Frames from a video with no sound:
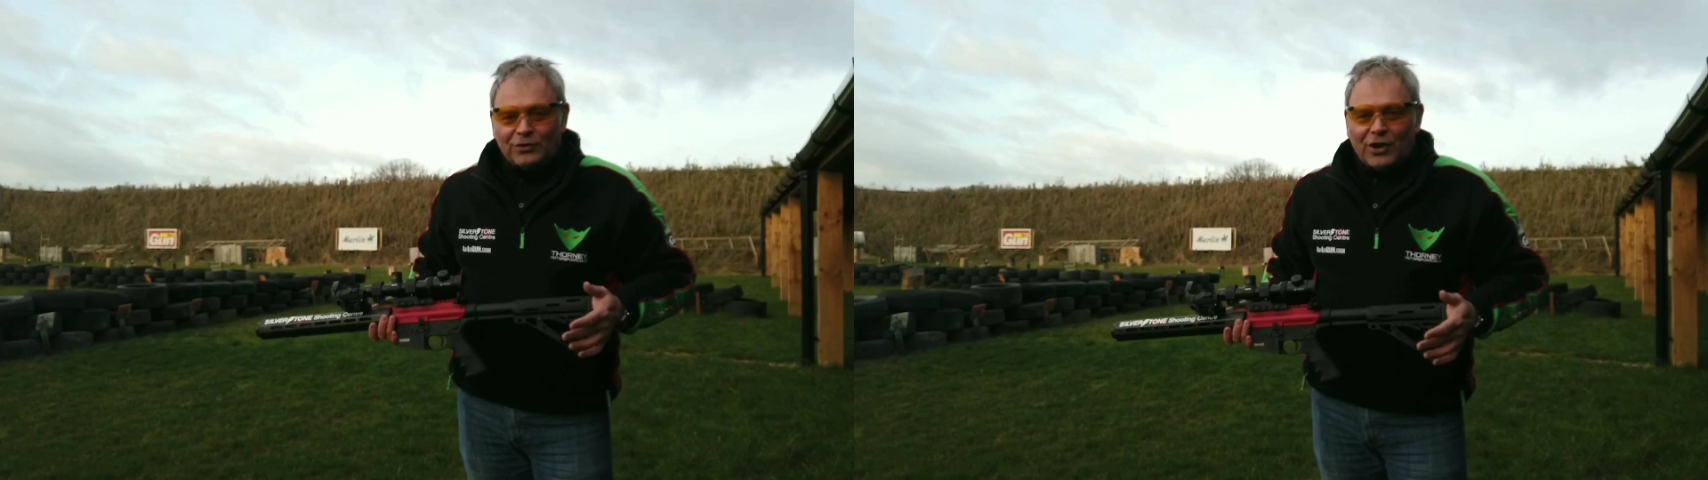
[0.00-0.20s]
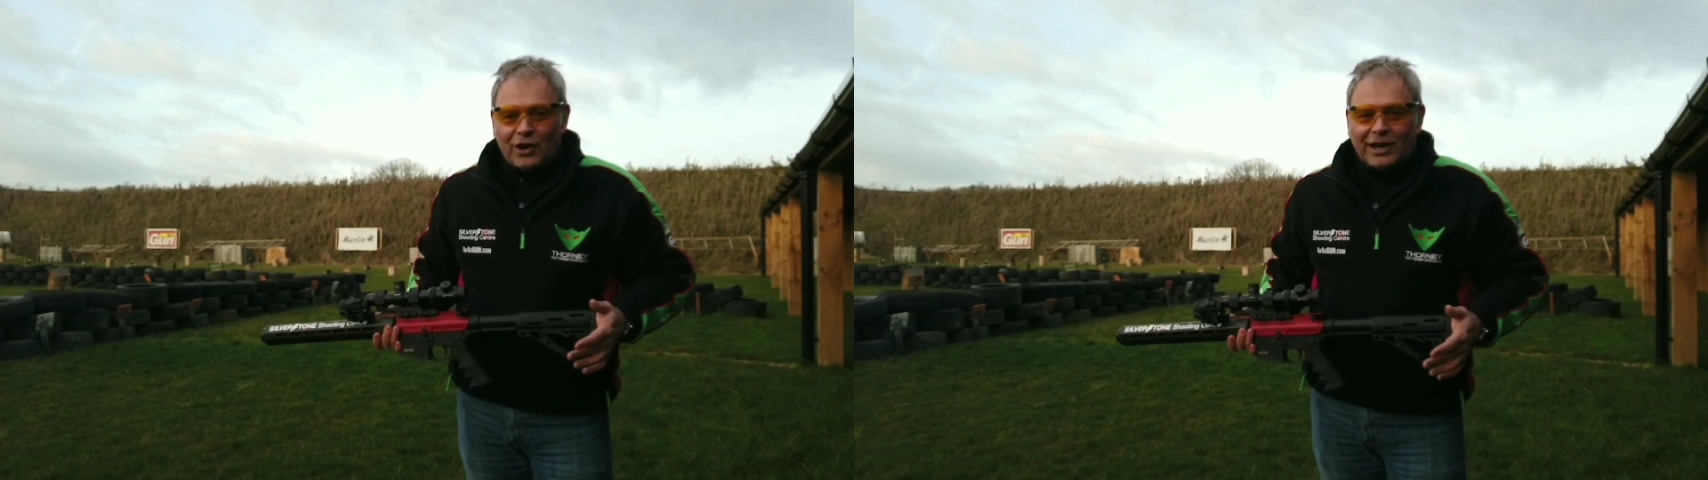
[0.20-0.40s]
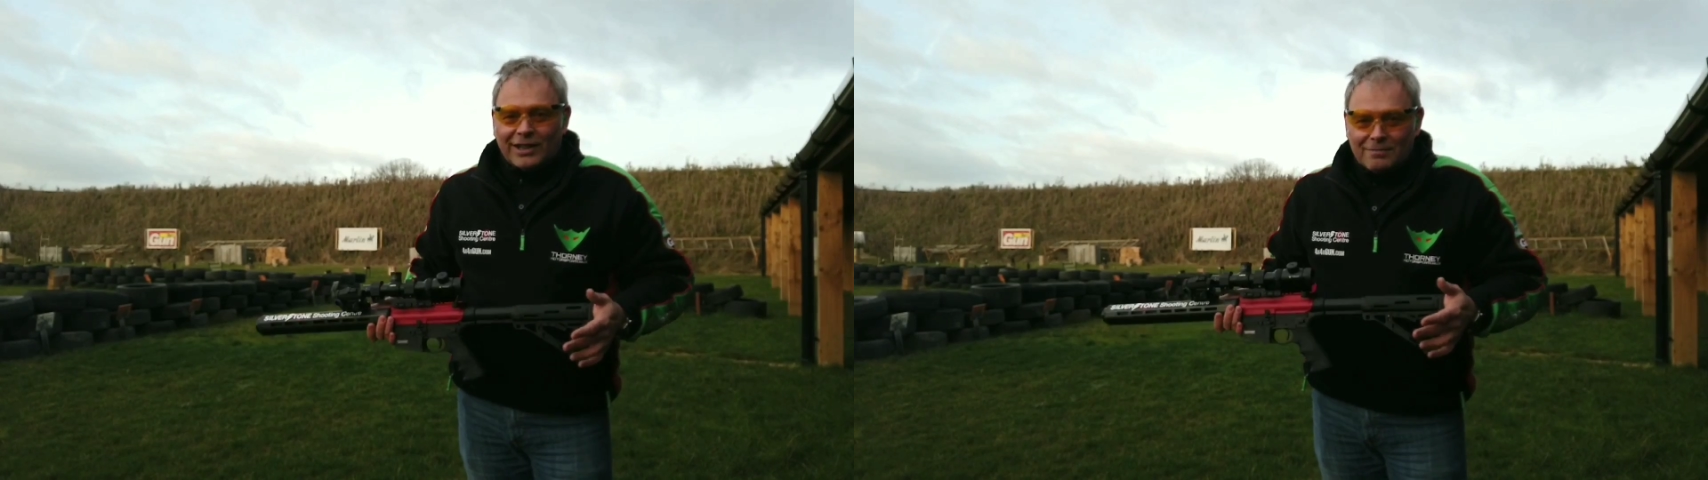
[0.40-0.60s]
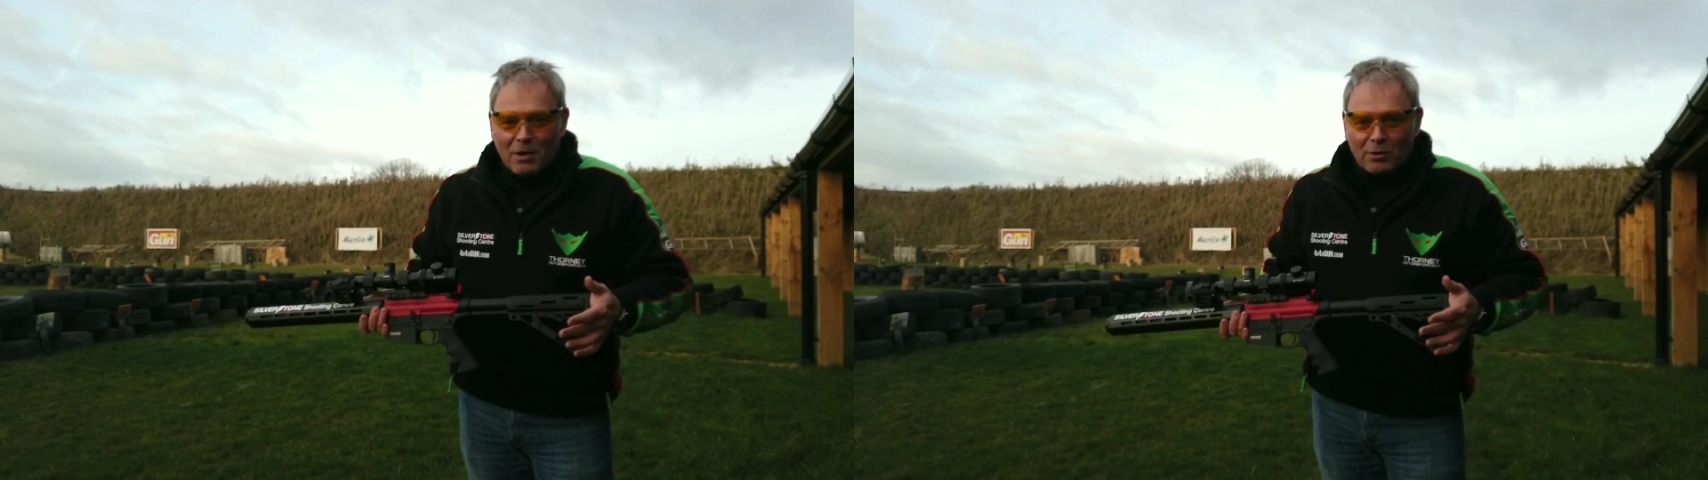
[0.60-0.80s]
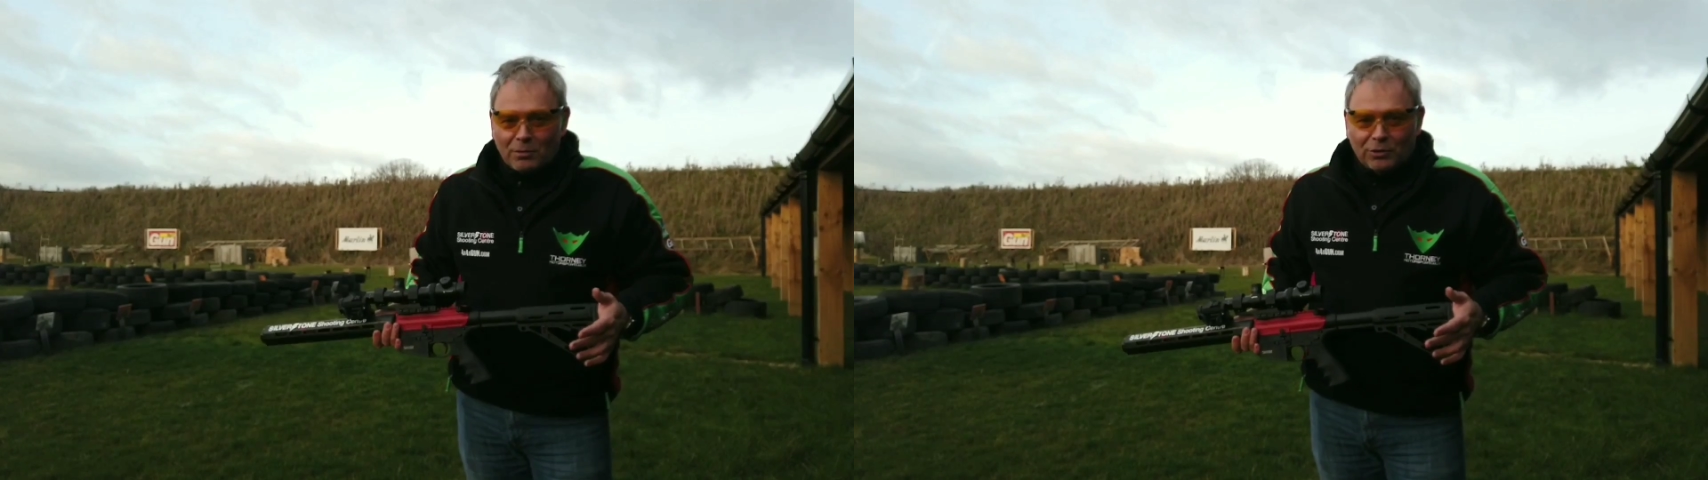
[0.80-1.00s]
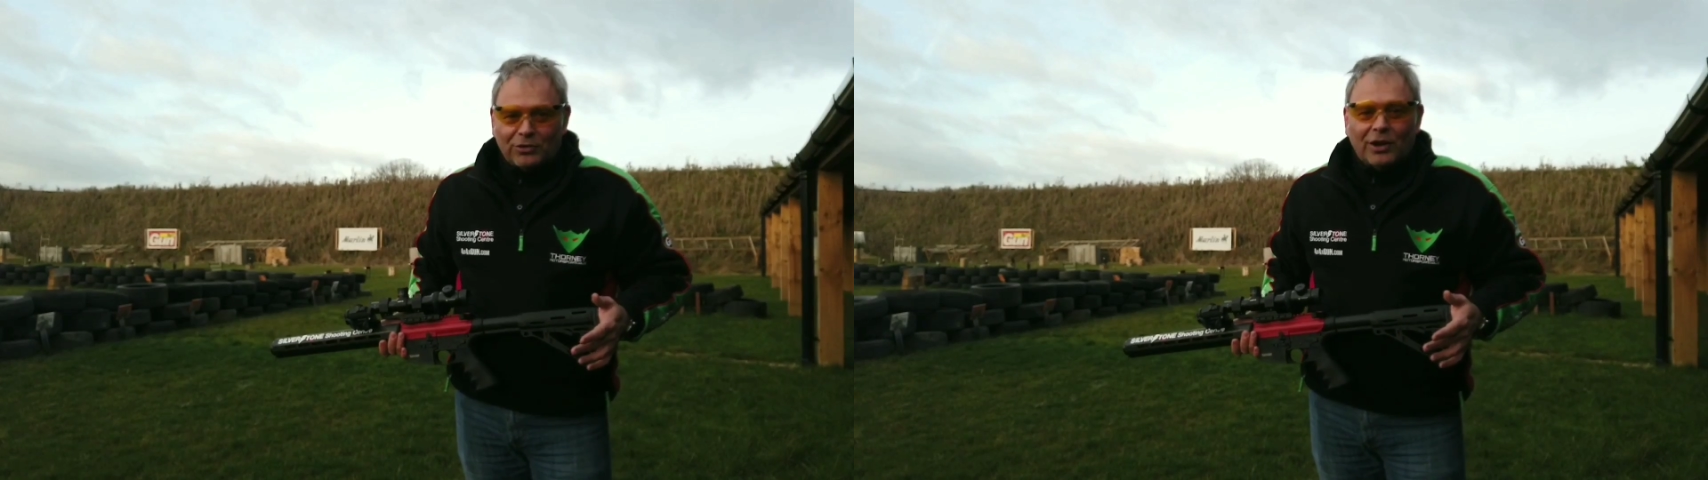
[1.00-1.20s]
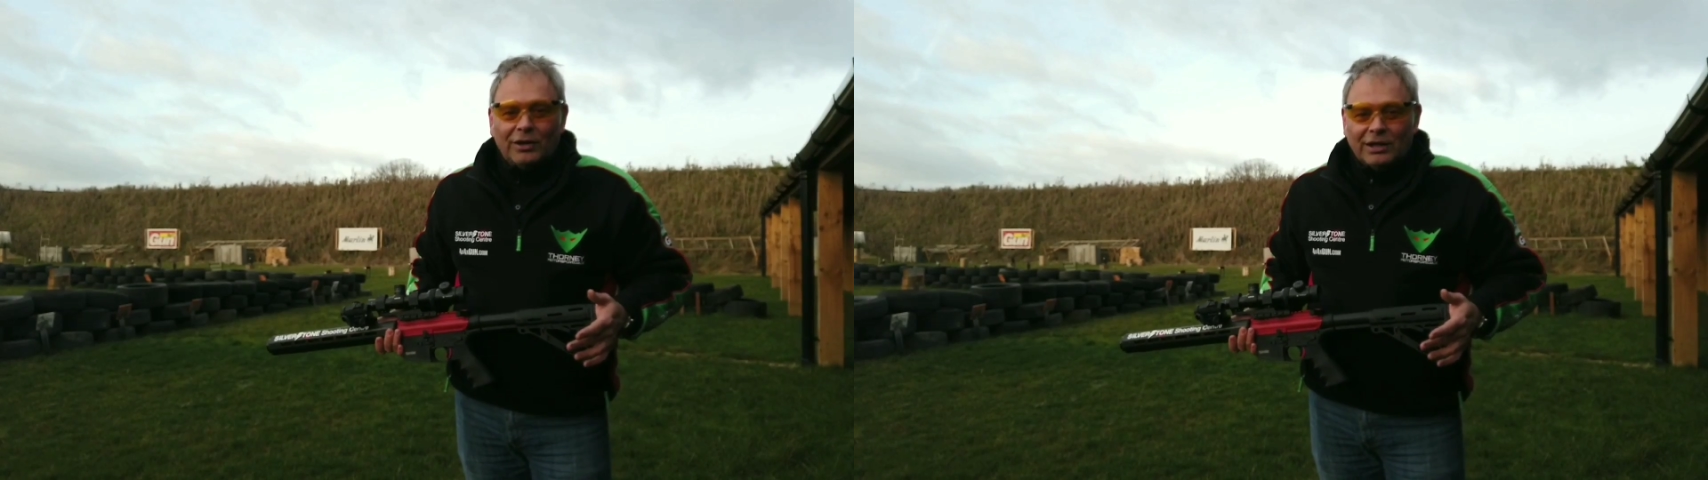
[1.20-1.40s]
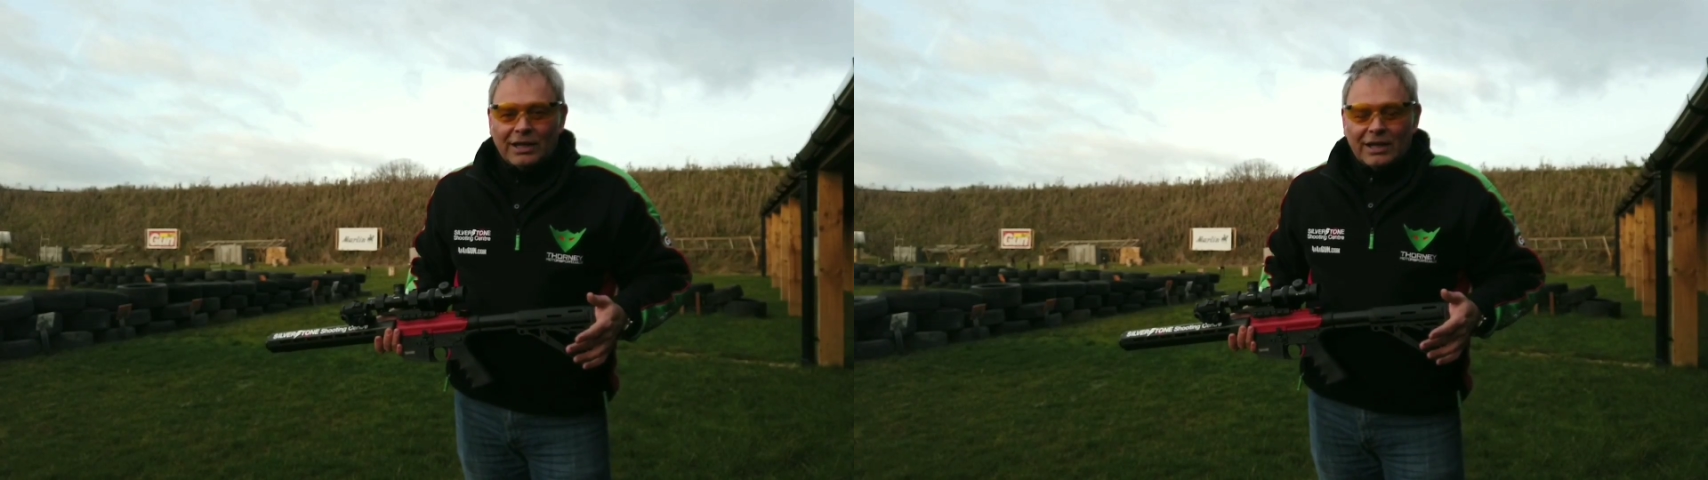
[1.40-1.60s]
on target the moment you
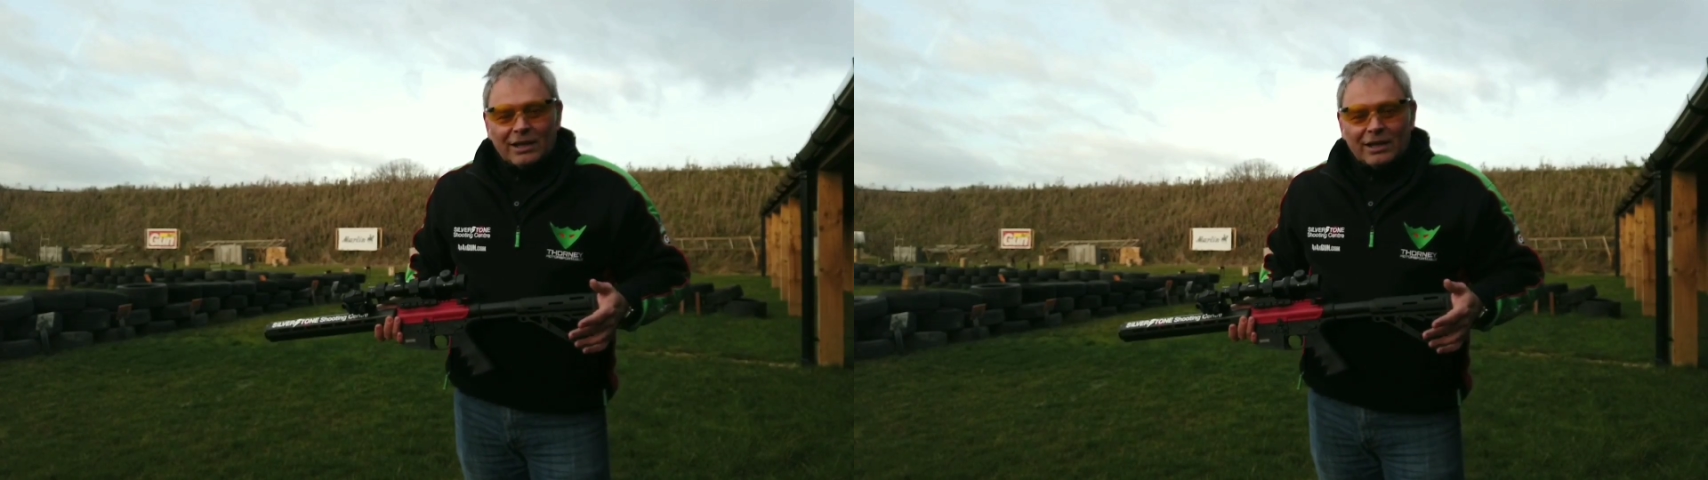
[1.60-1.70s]
start.